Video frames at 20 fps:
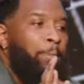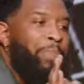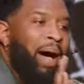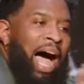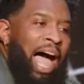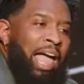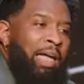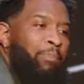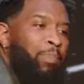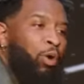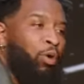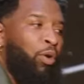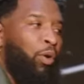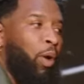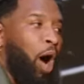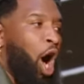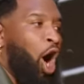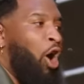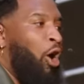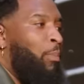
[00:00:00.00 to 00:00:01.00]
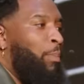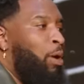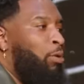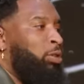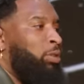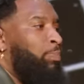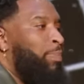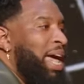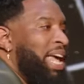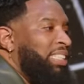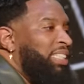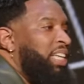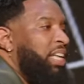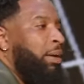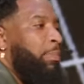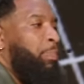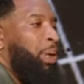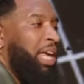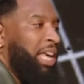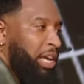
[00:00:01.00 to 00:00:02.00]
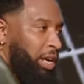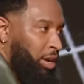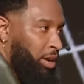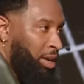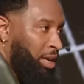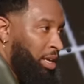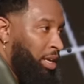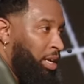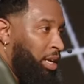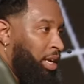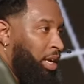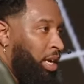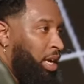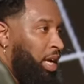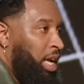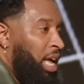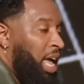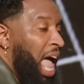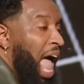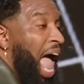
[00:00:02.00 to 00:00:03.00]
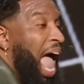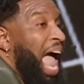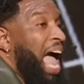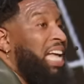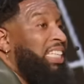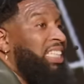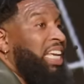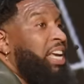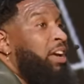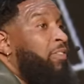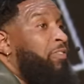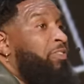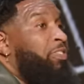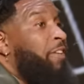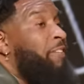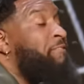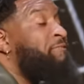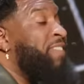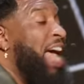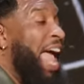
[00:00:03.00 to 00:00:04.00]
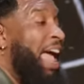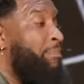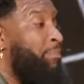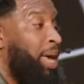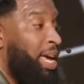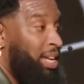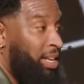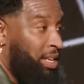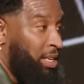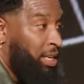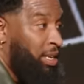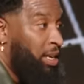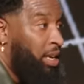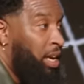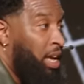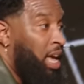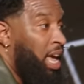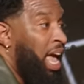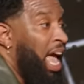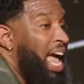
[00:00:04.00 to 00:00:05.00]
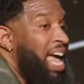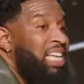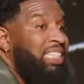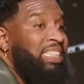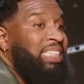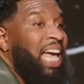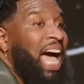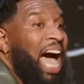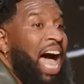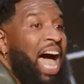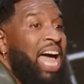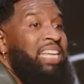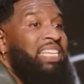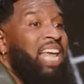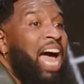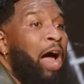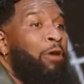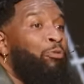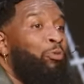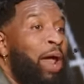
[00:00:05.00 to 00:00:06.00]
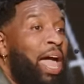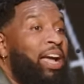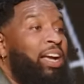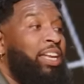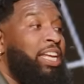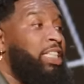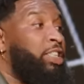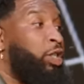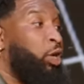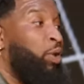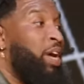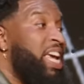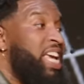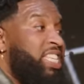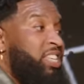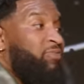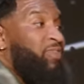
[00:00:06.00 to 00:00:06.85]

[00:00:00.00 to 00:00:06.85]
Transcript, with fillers: Bible almost makes it appear as if the famine is tied directly to his